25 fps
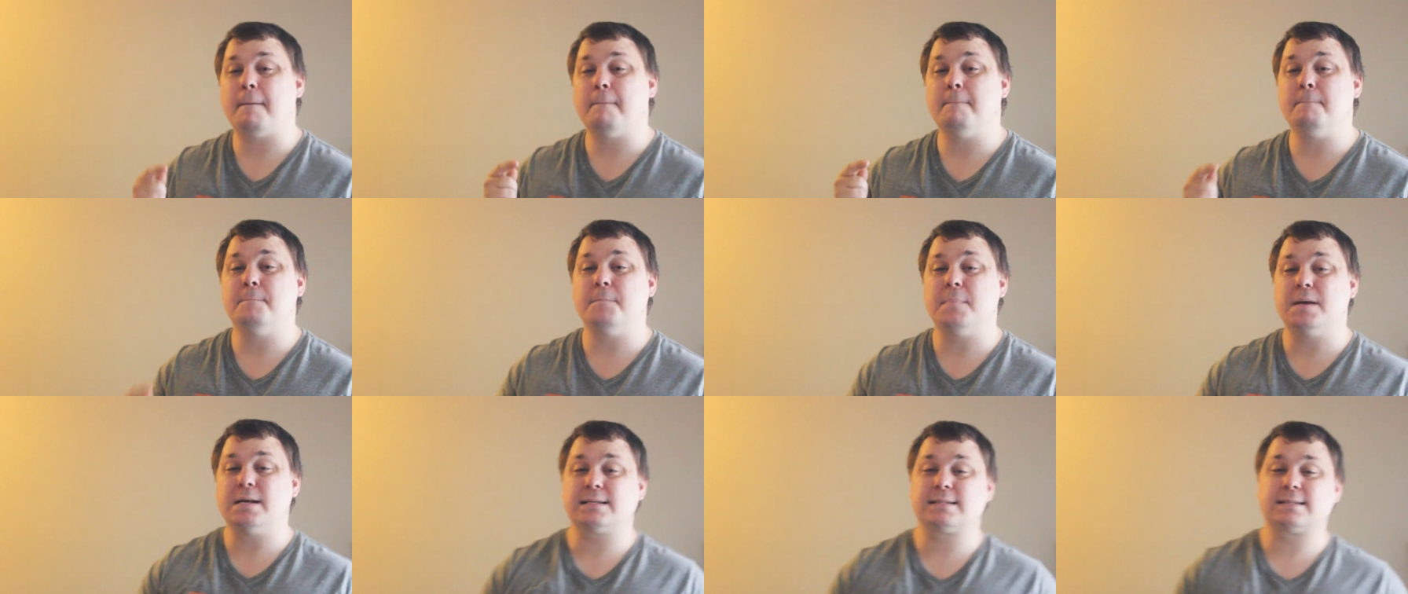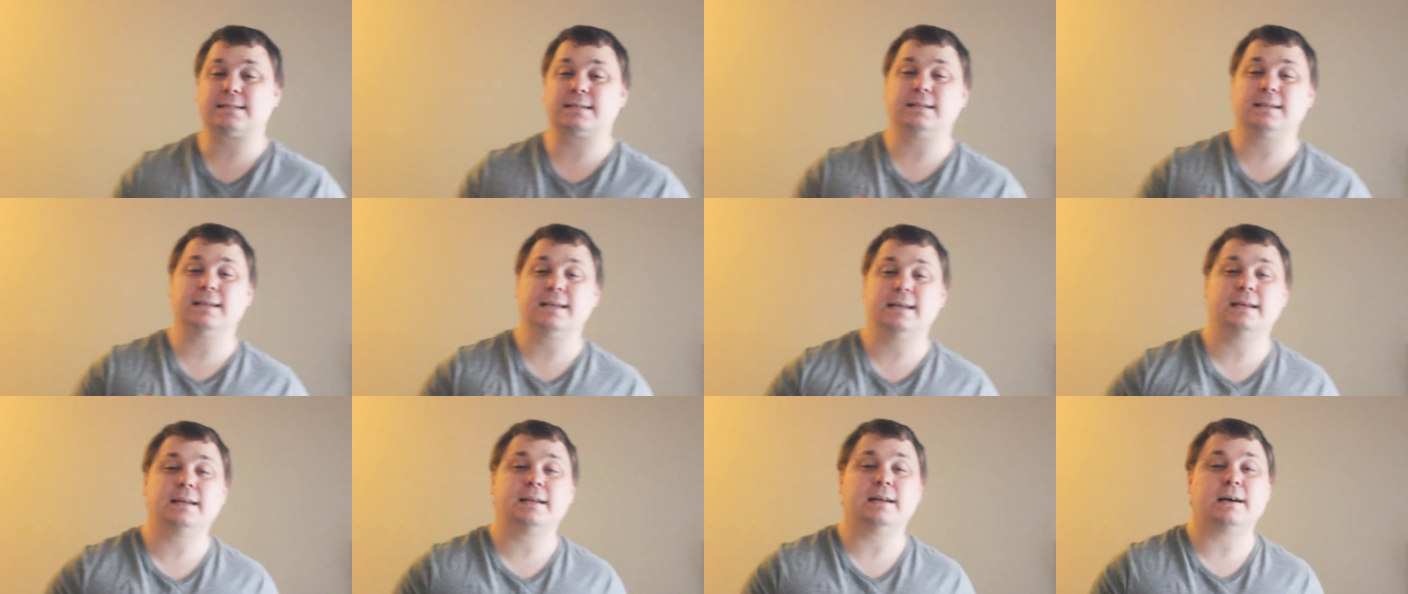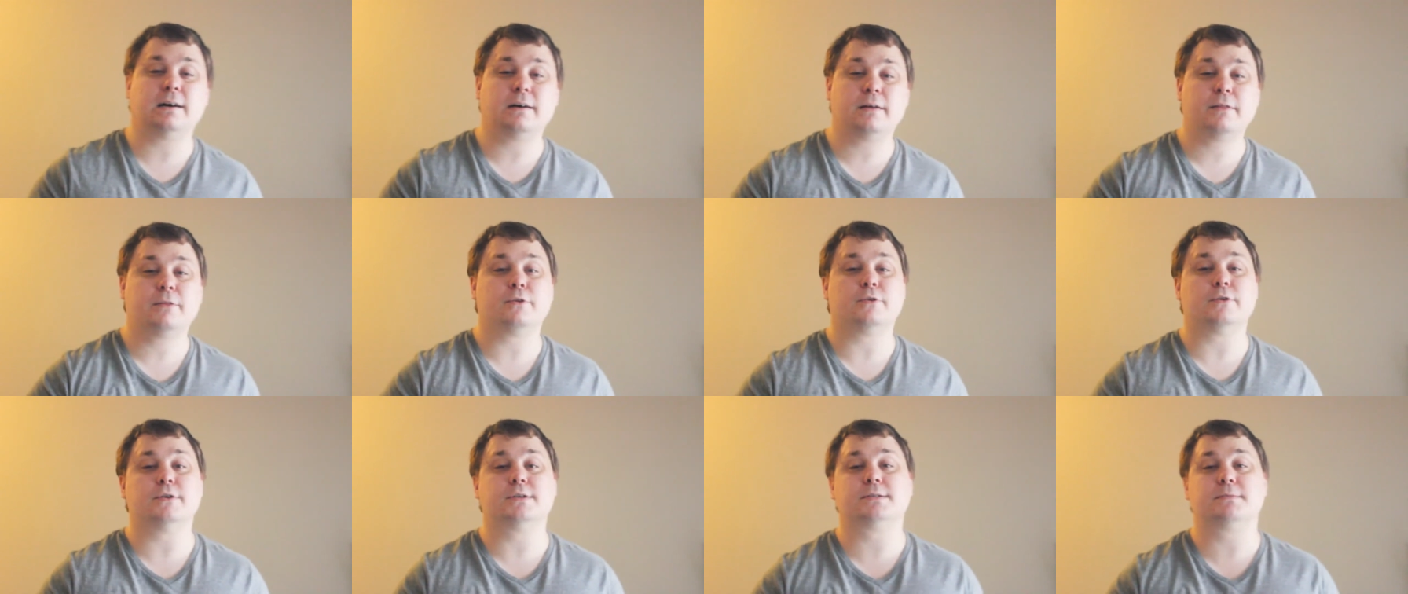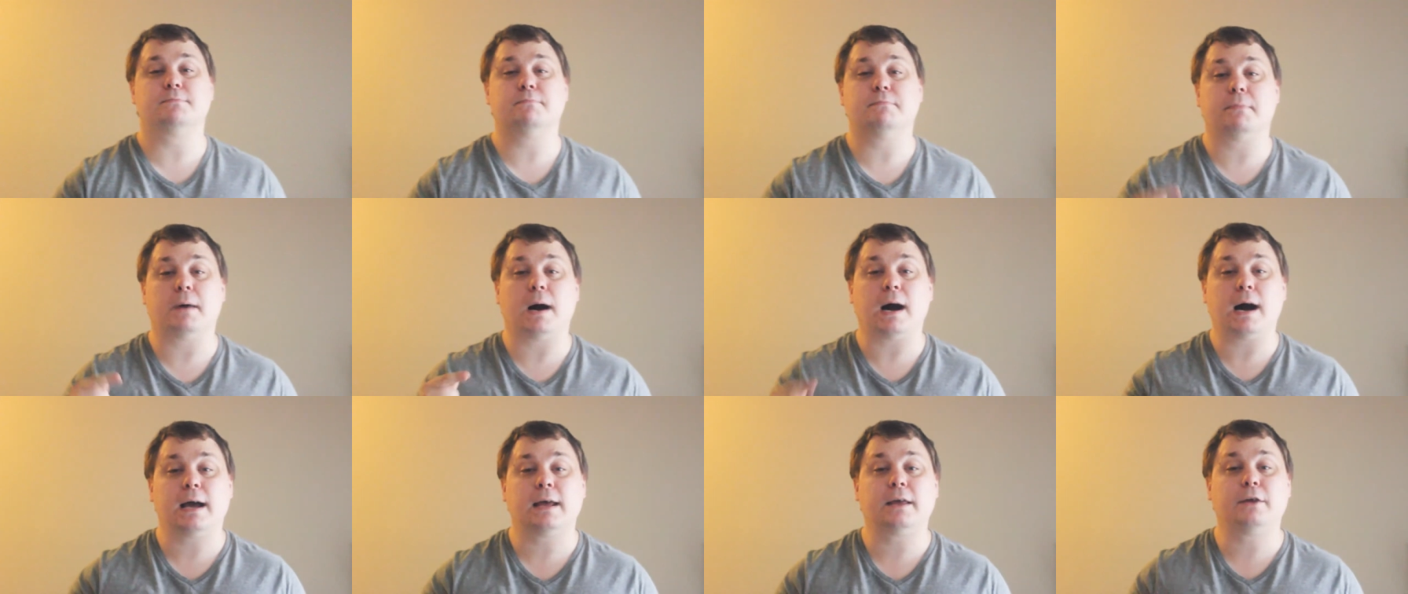mislead others
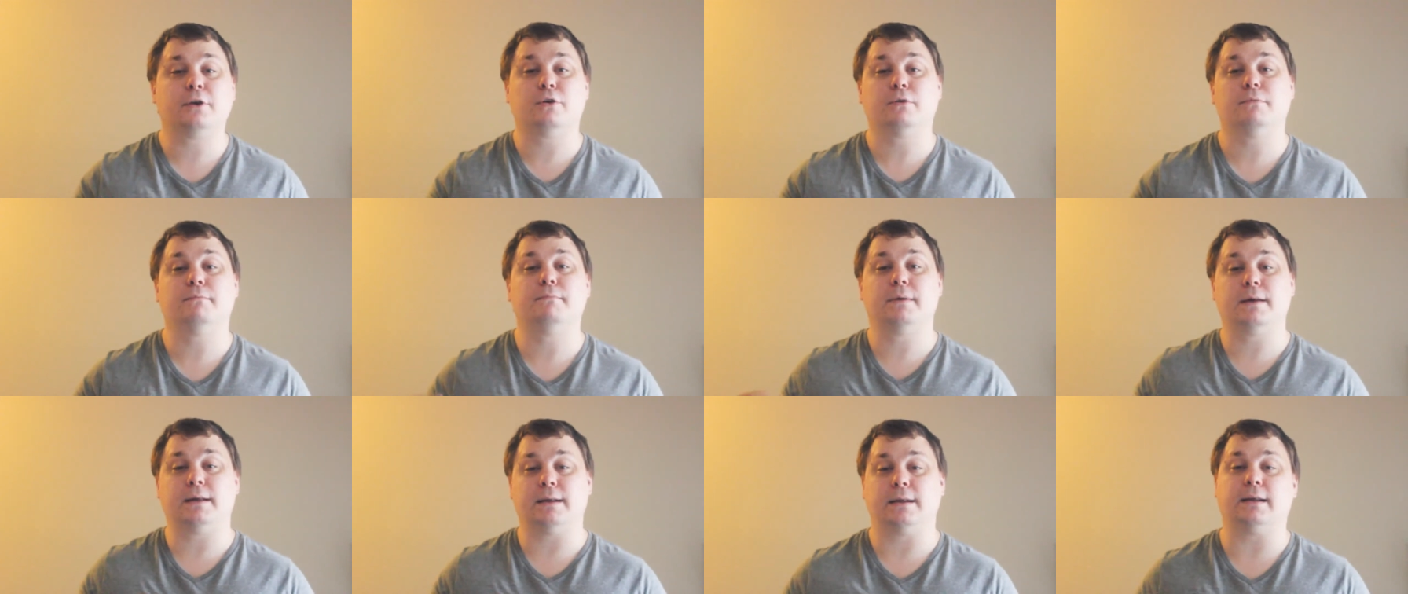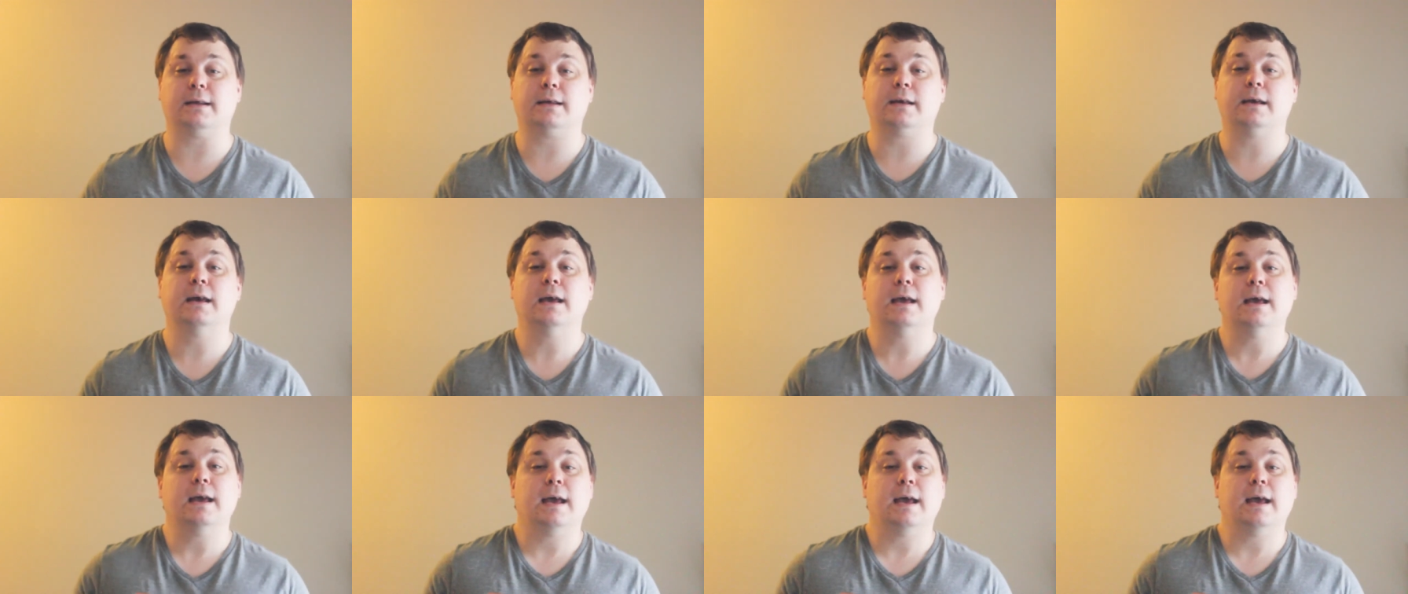by your bidding,